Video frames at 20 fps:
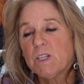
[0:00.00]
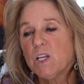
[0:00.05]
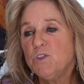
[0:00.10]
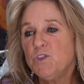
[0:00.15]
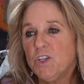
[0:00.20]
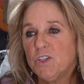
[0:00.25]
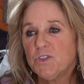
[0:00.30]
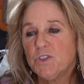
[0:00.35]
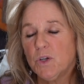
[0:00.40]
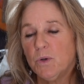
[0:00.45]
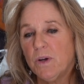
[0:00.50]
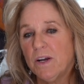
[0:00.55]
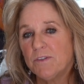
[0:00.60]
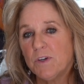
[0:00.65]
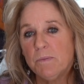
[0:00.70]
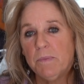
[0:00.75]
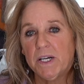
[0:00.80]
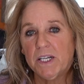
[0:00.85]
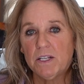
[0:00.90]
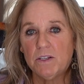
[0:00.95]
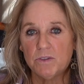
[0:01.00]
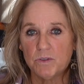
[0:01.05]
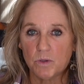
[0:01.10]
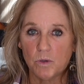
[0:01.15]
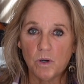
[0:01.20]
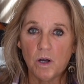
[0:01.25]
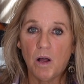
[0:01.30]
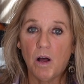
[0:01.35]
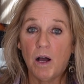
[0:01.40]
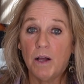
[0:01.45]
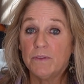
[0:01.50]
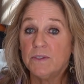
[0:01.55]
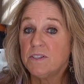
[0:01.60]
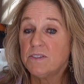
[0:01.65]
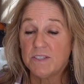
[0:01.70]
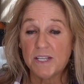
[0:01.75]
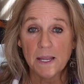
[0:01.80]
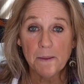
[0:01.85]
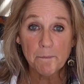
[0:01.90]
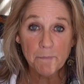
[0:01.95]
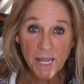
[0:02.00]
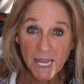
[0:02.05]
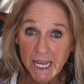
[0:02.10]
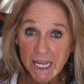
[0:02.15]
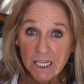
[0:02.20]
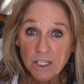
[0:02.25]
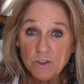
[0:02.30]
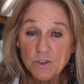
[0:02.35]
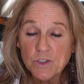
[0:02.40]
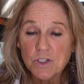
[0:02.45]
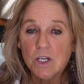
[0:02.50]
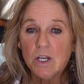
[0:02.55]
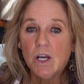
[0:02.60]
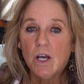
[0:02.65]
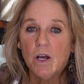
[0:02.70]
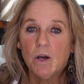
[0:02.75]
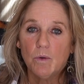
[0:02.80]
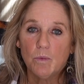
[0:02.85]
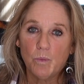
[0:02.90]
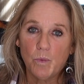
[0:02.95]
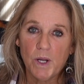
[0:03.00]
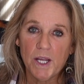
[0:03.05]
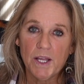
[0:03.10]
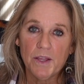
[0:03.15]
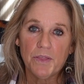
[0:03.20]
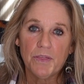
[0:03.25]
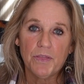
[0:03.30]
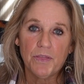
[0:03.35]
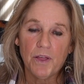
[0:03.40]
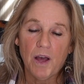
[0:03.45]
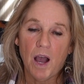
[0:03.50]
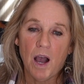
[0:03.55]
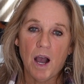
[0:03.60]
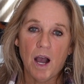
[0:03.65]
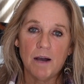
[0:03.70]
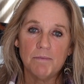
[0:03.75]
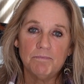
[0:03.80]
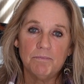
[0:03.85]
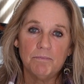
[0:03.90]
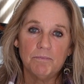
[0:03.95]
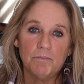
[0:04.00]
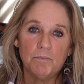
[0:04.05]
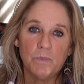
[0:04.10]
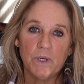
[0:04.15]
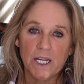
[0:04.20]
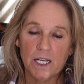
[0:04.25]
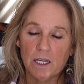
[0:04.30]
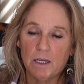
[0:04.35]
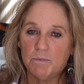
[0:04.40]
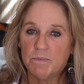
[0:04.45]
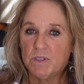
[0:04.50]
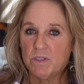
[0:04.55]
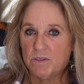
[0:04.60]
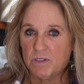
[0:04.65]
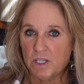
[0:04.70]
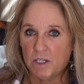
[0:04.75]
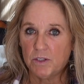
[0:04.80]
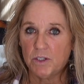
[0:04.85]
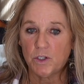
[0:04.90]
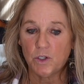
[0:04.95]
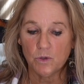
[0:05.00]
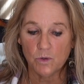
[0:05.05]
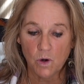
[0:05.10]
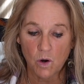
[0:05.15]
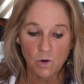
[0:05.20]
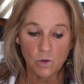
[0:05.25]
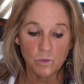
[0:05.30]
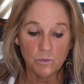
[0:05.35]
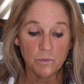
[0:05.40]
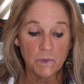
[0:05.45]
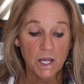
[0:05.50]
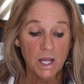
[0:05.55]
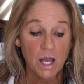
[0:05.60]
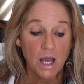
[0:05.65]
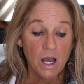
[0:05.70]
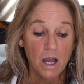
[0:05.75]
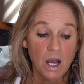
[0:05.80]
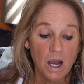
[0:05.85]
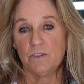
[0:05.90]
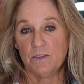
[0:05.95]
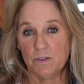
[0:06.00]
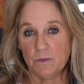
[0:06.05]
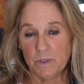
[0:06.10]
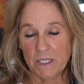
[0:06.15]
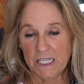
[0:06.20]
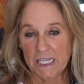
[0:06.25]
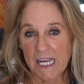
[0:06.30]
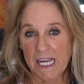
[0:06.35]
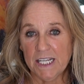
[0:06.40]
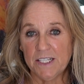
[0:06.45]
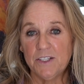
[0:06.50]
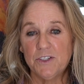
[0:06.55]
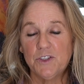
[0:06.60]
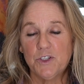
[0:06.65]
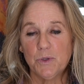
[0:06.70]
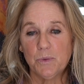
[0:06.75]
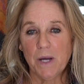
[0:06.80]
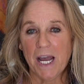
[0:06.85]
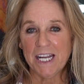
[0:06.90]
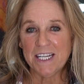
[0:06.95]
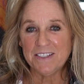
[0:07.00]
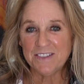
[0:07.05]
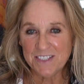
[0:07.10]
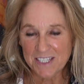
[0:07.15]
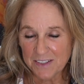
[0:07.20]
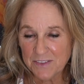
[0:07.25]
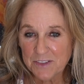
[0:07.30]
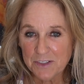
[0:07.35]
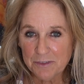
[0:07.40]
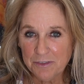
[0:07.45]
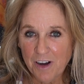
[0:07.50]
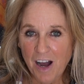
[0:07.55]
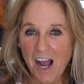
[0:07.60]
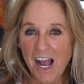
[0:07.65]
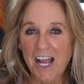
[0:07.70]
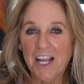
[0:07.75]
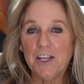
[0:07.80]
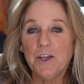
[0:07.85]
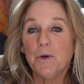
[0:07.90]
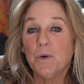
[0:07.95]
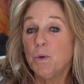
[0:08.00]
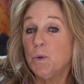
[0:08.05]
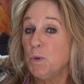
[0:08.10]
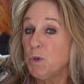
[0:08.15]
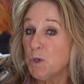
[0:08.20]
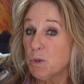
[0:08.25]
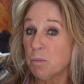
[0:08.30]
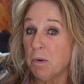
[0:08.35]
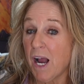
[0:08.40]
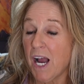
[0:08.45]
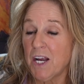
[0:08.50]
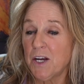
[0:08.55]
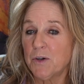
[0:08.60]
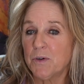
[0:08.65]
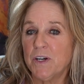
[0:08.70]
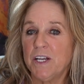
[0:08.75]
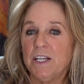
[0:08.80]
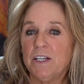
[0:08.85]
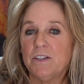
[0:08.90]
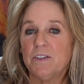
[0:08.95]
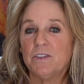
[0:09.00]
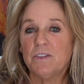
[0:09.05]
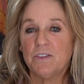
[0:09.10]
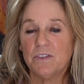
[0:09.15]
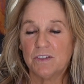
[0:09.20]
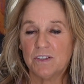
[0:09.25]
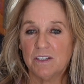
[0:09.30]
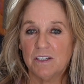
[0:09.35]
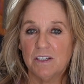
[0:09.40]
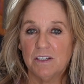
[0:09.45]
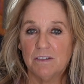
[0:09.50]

Just so everybody's all on the same page with when it comes to selling your home. So again, to identify who your buyer is,